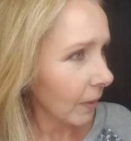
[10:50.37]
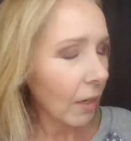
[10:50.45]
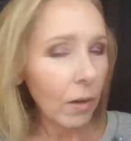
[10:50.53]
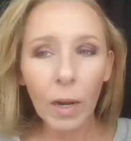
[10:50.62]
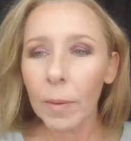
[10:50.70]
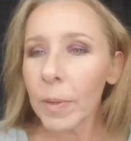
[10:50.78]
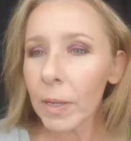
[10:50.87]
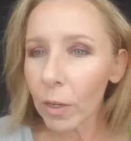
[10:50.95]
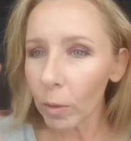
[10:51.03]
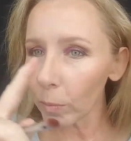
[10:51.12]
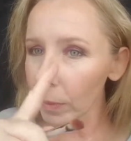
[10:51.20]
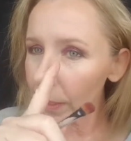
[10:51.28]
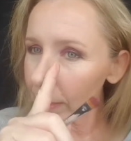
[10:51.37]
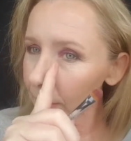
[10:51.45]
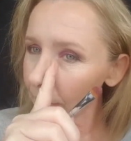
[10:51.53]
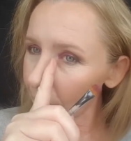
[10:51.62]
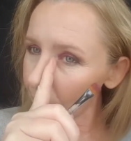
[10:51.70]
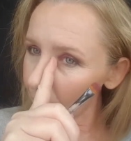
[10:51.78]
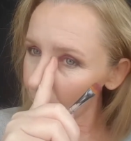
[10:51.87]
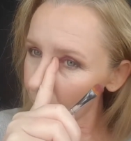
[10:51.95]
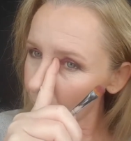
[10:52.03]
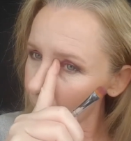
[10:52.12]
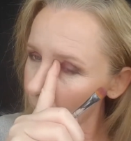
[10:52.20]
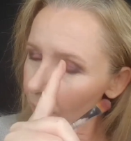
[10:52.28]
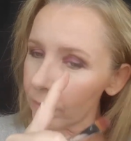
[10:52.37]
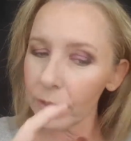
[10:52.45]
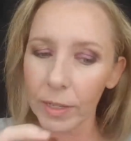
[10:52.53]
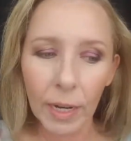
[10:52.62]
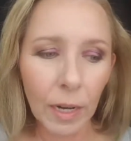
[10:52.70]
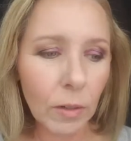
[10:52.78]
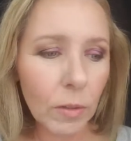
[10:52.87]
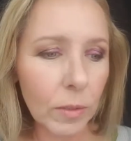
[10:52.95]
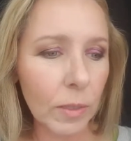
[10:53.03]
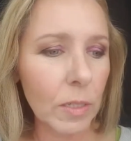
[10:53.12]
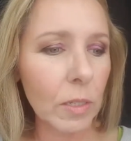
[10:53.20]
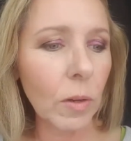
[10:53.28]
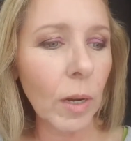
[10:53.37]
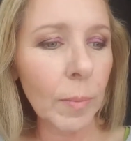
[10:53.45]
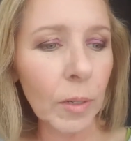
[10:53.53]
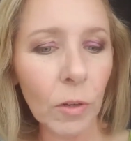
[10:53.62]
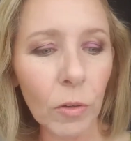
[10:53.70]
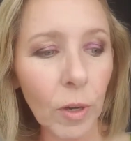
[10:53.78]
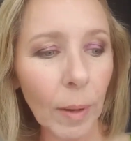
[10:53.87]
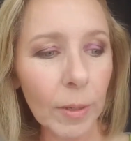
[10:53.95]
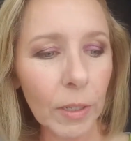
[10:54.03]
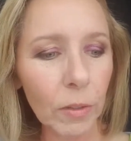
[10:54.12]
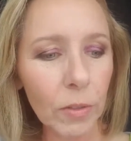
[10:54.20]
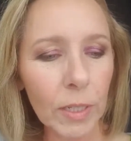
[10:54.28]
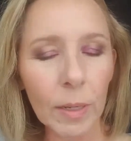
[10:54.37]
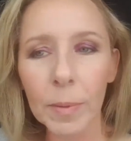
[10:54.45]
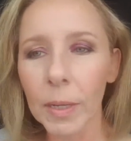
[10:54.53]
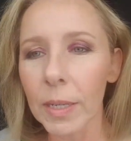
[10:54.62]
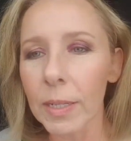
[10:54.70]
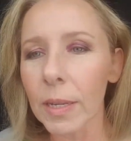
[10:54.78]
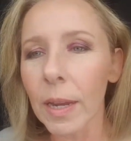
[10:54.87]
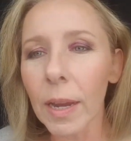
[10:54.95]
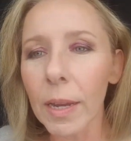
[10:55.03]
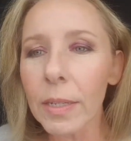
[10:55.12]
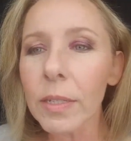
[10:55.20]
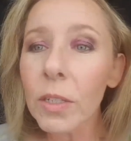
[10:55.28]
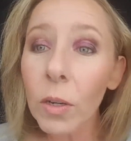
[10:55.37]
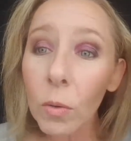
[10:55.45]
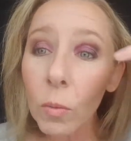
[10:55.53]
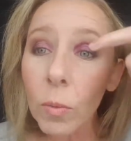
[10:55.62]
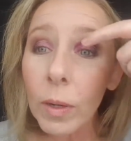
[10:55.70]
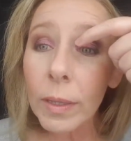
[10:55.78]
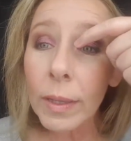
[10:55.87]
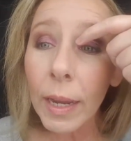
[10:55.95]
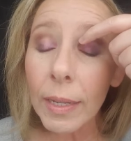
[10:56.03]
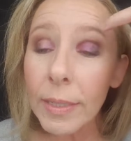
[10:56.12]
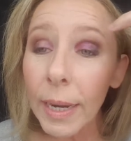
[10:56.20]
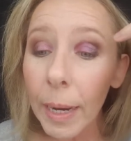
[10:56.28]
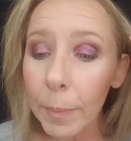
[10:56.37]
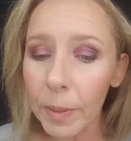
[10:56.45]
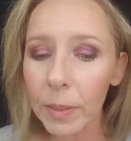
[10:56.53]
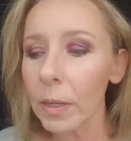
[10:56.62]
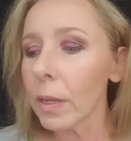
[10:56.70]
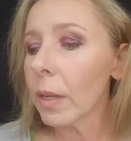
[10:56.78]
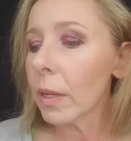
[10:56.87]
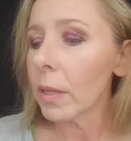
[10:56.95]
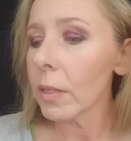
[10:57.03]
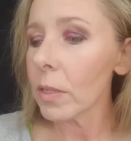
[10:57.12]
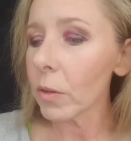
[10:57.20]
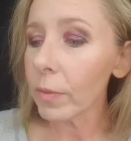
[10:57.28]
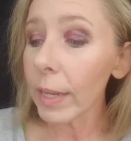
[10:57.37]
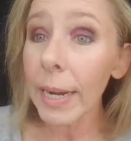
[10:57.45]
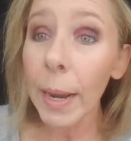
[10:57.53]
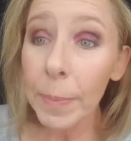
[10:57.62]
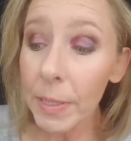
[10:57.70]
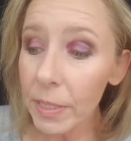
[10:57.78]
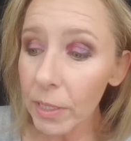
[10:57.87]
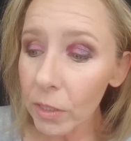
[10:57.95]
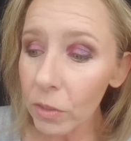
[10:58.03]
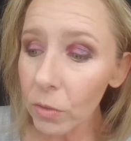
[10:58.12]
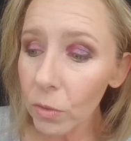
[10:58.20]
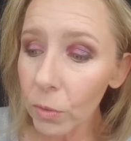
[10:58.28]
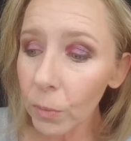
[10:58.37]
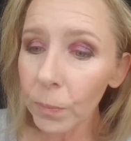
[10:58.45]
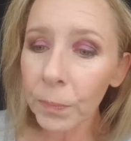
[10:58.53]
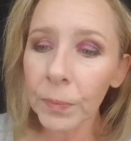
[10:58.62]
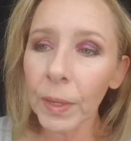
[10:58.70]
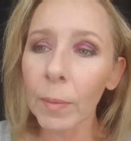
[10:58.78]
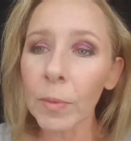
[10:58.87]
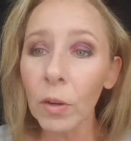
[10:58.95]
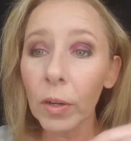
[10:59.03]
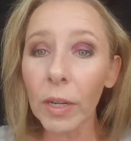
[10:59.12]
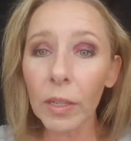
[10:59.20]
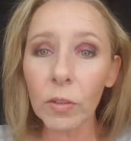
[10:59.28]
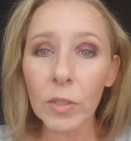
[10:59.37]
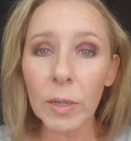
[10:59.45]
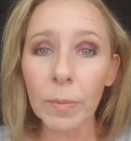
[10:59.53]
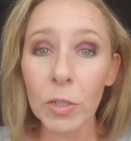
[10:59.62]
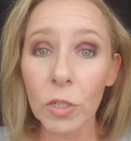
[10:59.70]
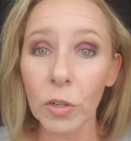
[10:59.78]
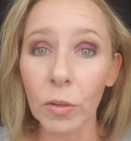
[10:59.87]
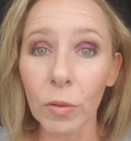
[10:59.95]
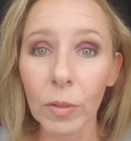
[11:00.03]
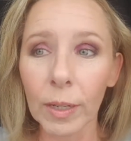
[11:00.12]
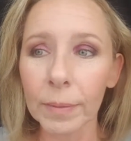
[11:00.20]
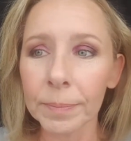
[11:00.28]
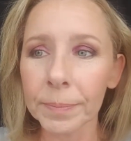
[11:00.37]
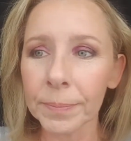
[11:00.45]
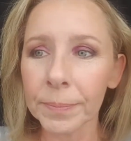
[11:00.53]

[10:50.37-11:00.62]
Now I'm gonna go blend that off and out. So I'm gonna go grab a Q-tip because I don't want that to happen. So if that happens to you, I'm gonna go get a Q-tip and show you. Hold on.